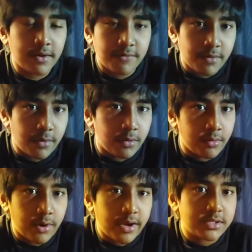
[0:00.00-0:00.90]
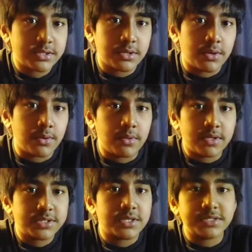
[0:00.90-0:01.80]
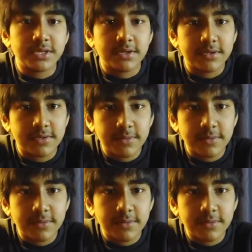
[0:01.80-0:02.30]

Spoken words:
very alright, so let's get started.